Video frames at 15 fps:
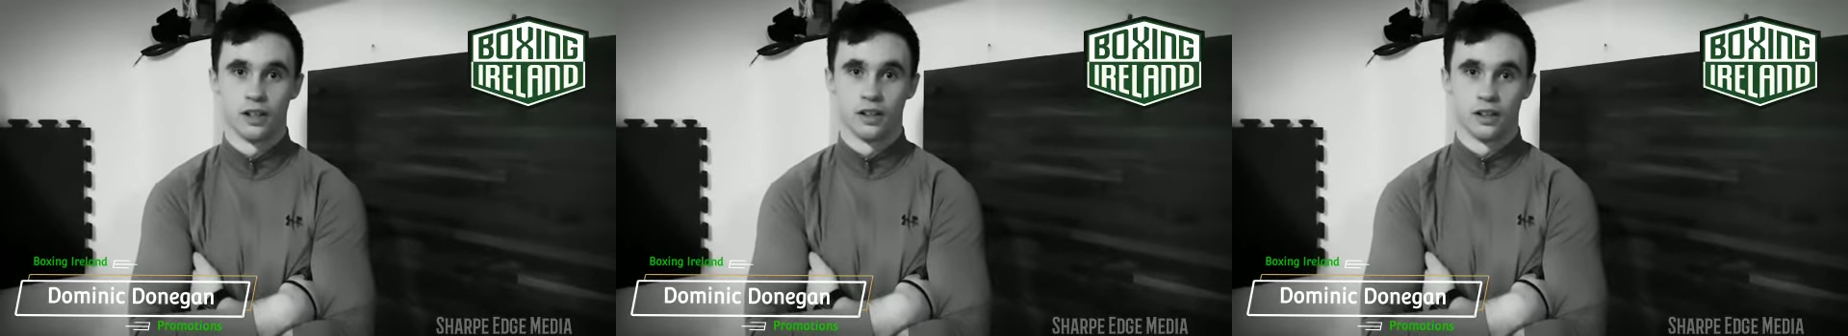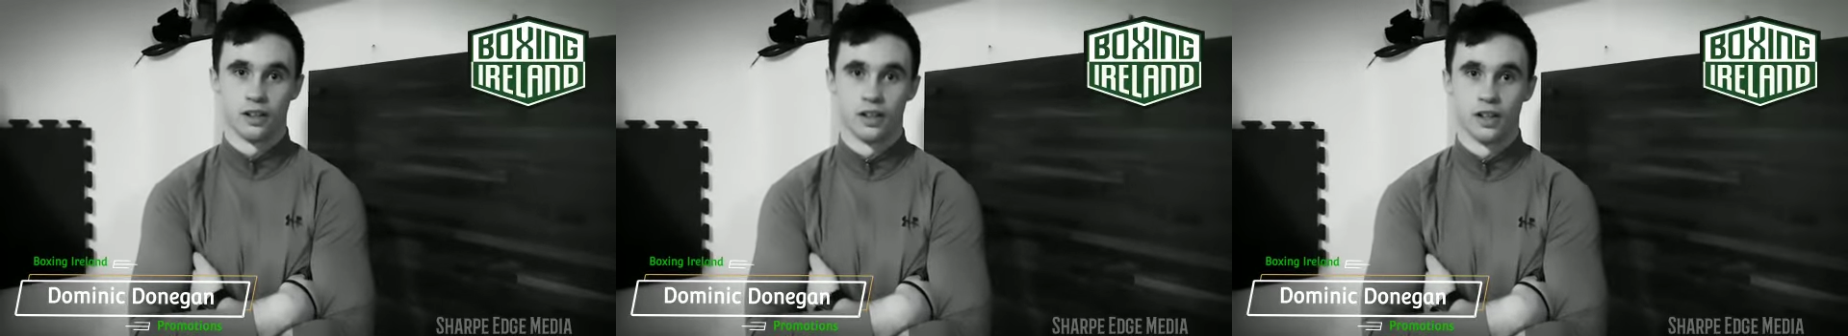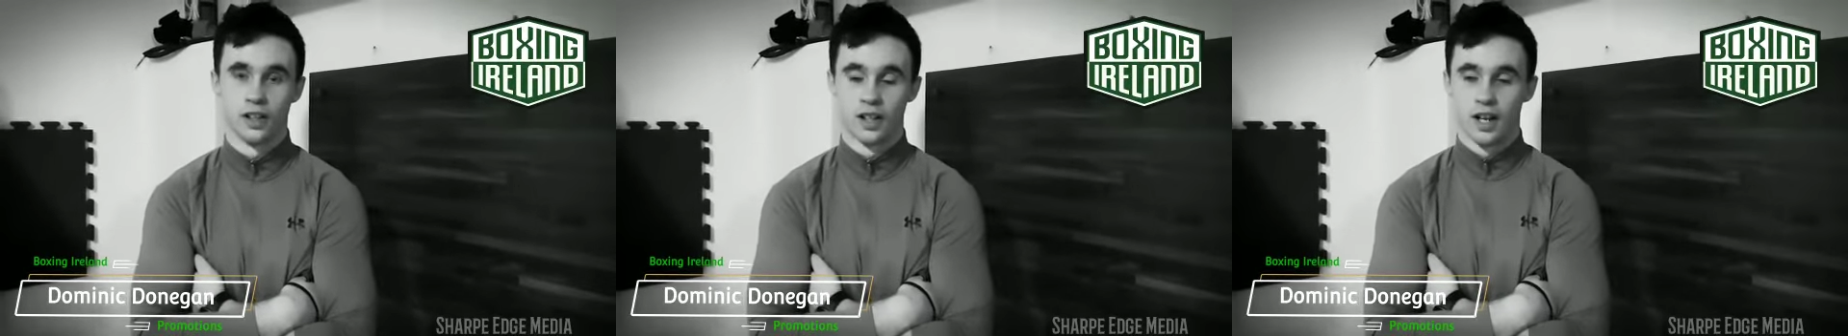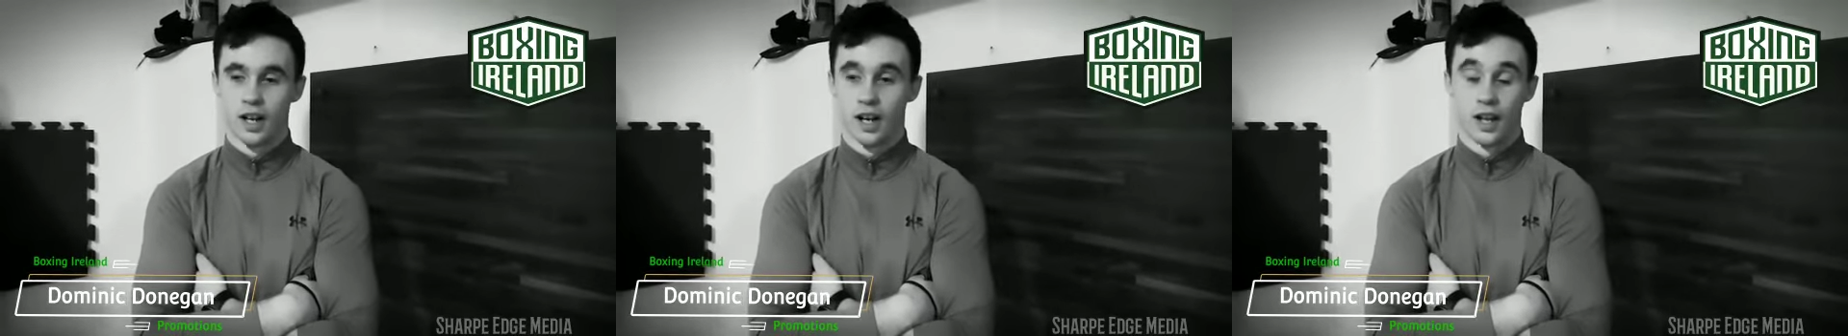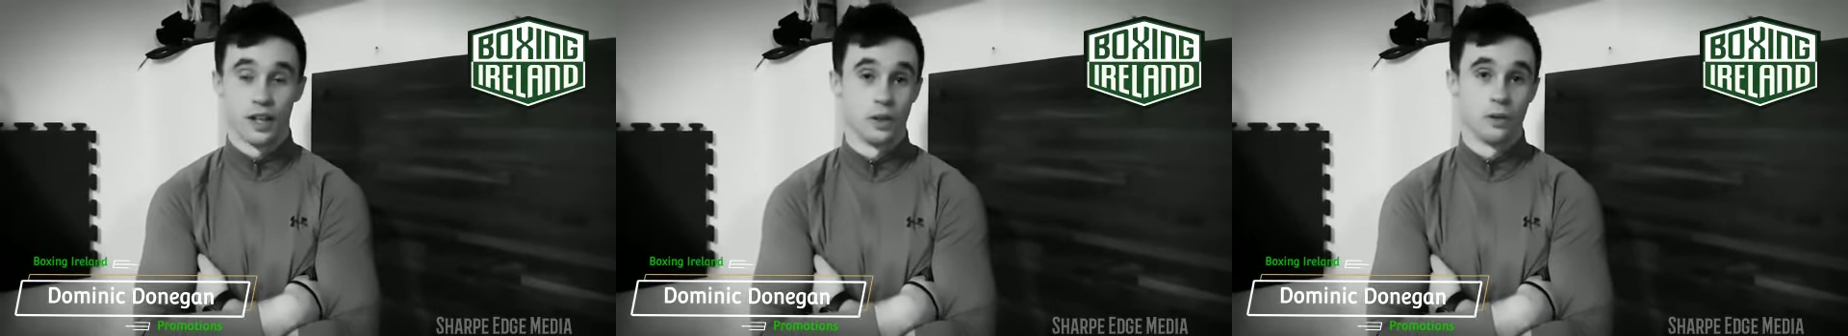or
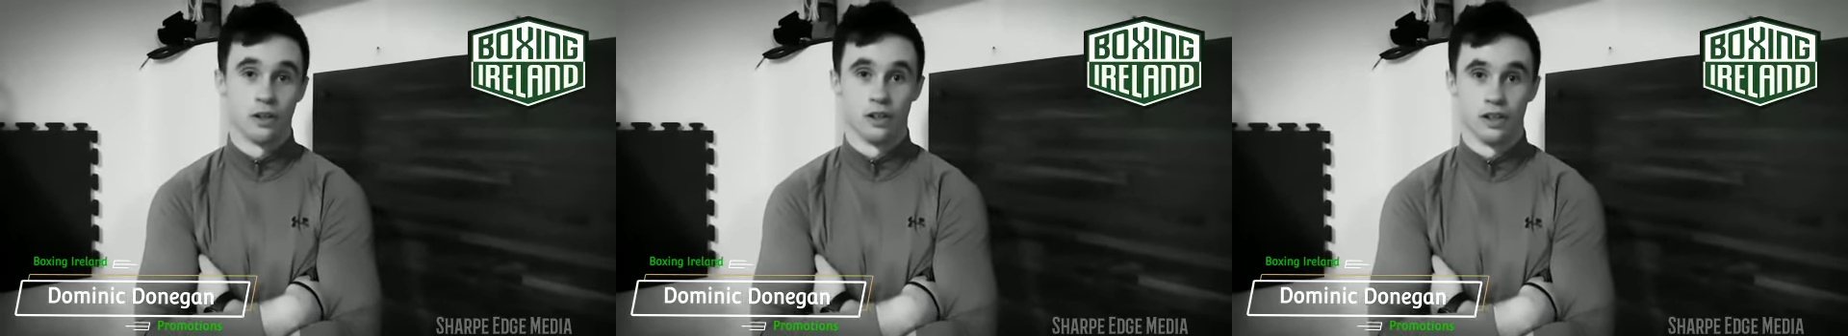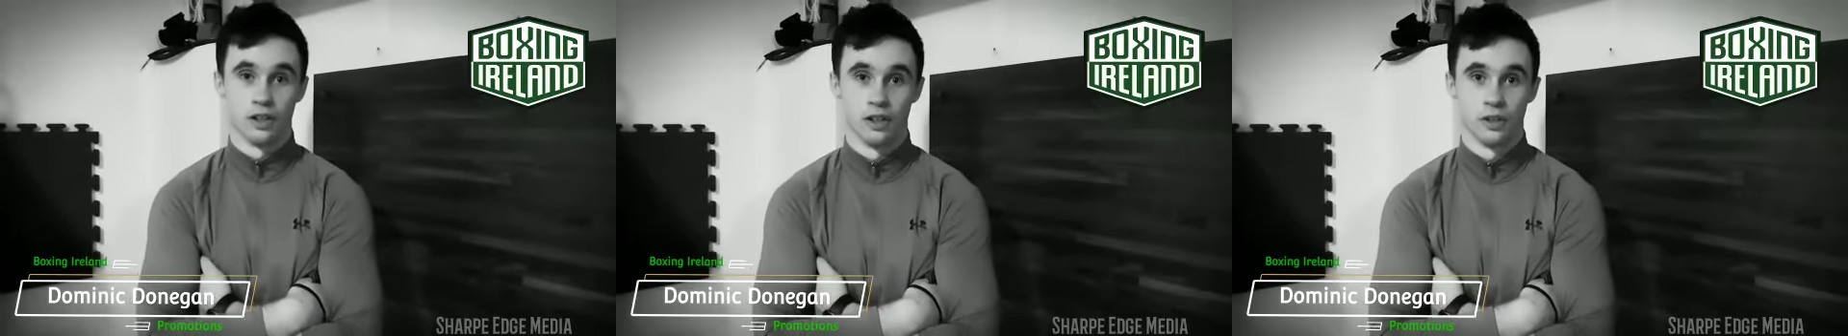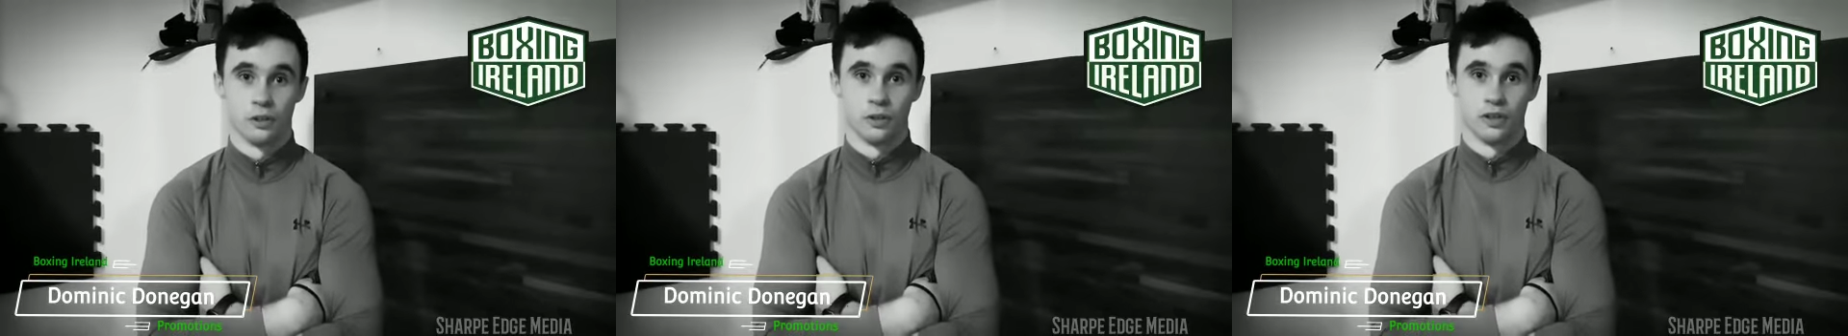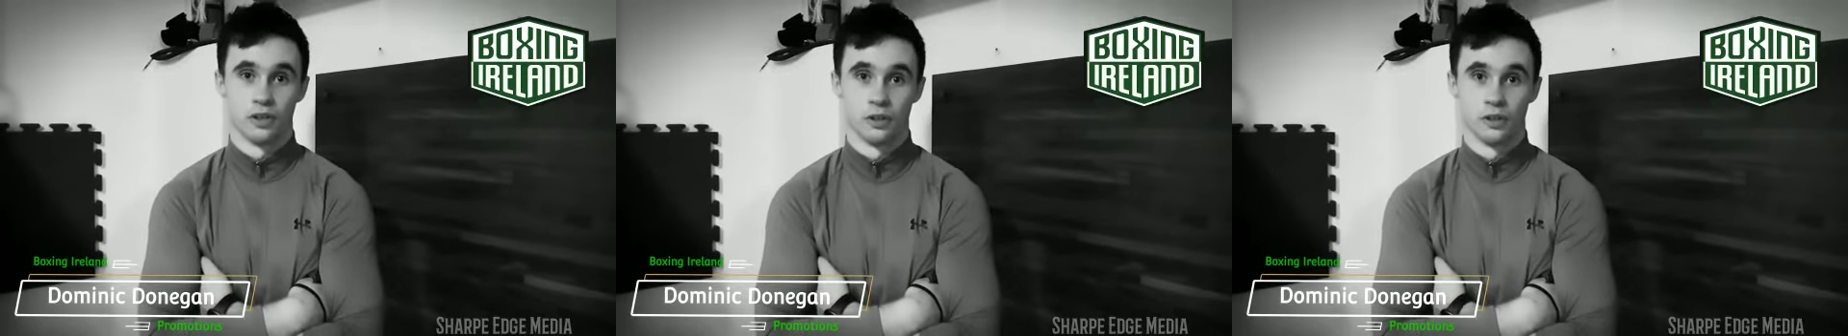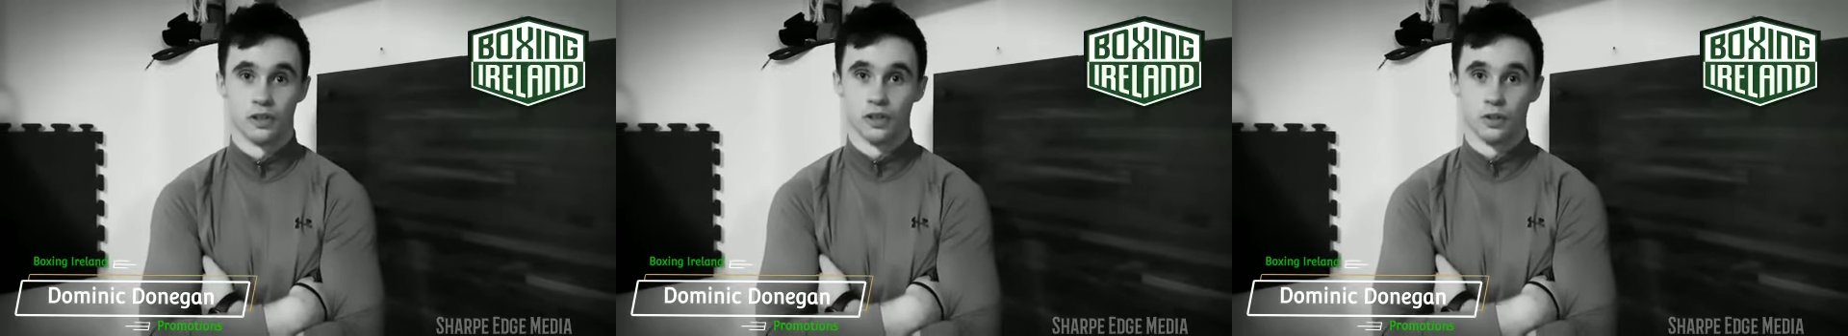anywhere, you know,
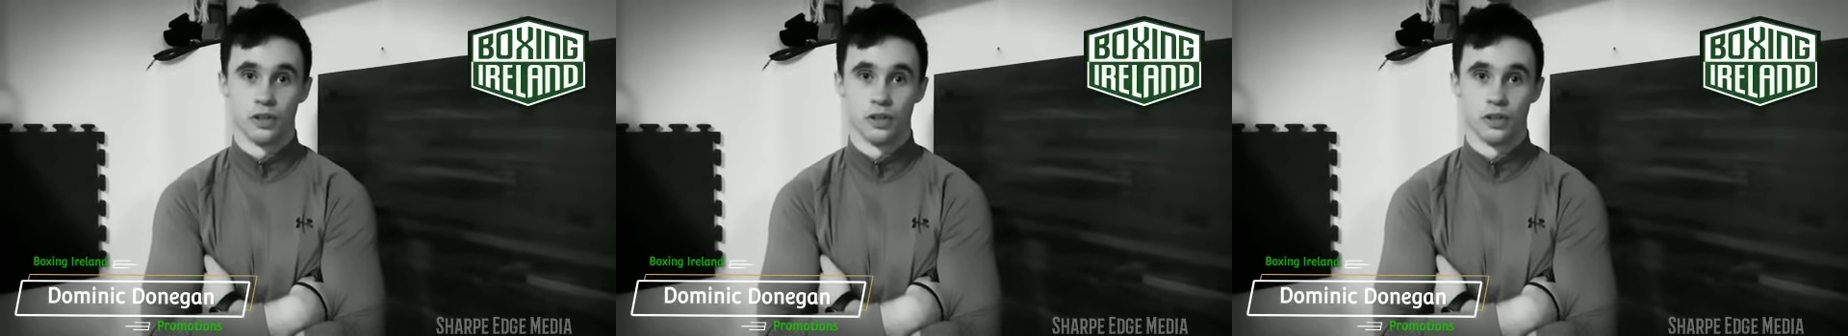so it's only